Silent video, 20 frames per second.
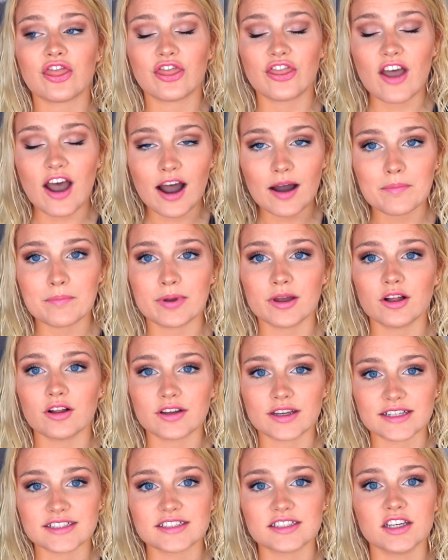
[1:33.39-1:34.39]
that
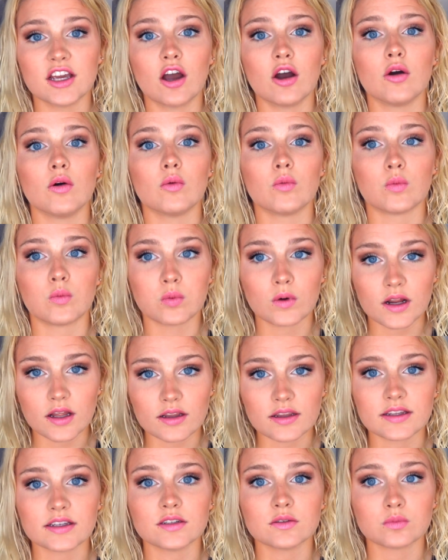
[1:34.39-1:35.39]
bill gets you
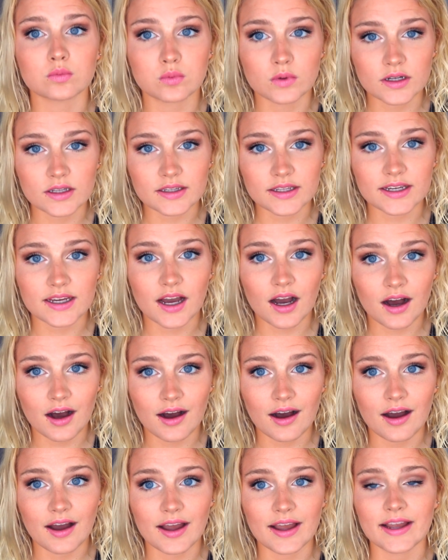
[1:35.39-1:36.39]
really really
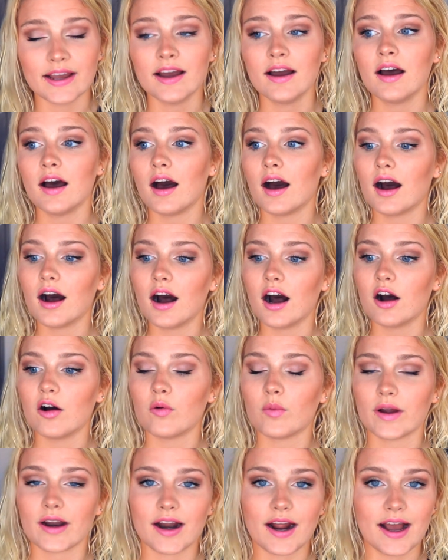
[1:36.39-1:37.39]
high
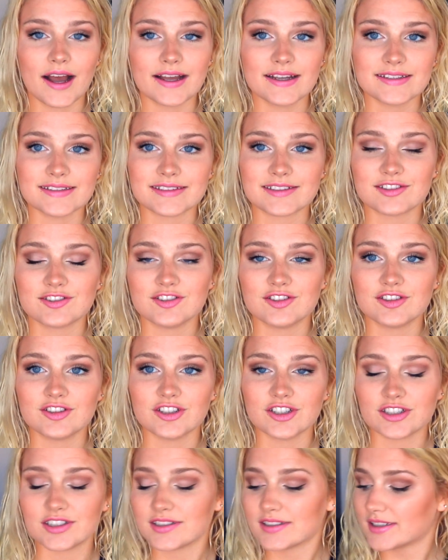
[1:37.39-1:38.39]
uh, whereas
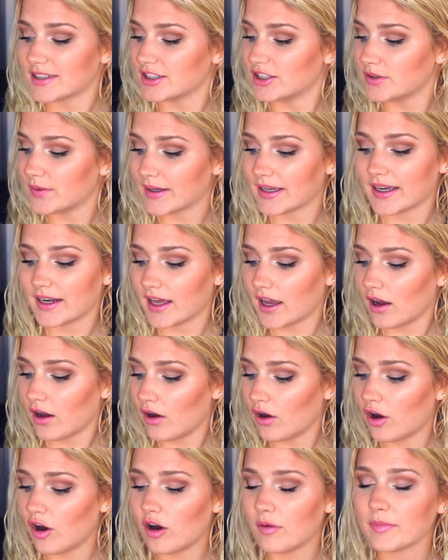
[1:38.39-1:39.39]
just doing it at
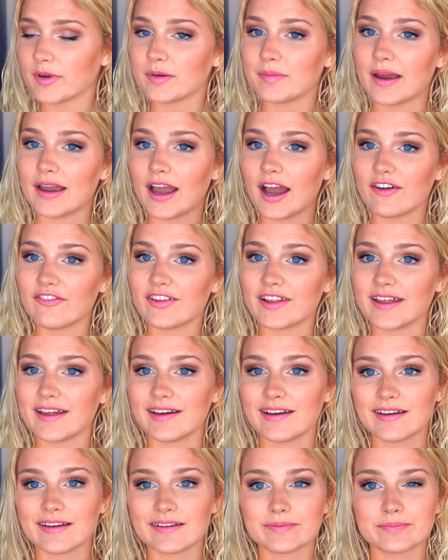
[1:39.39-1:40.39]
home you may have
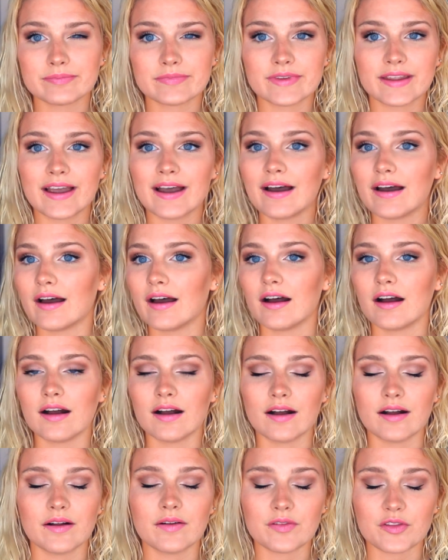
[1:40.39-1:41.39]
like
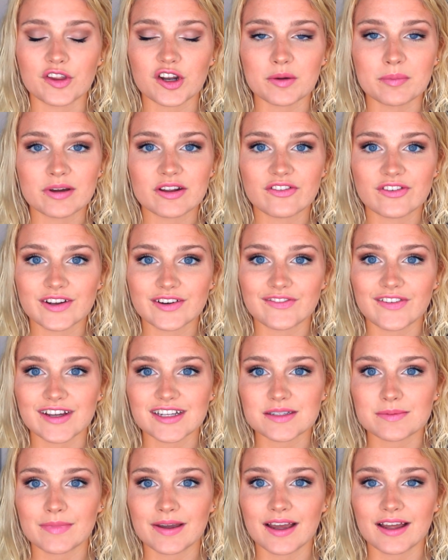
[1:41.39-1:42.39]
a little bit of
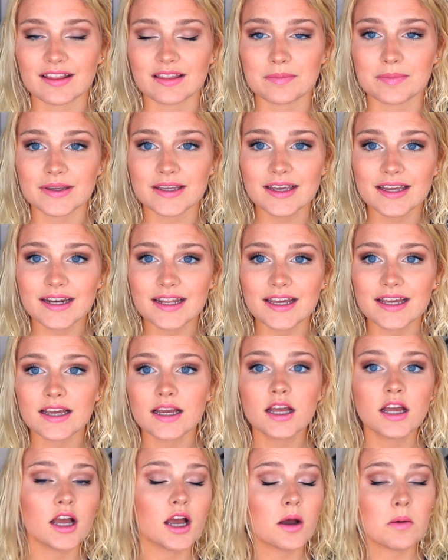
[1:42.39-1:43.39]
investment at the beginning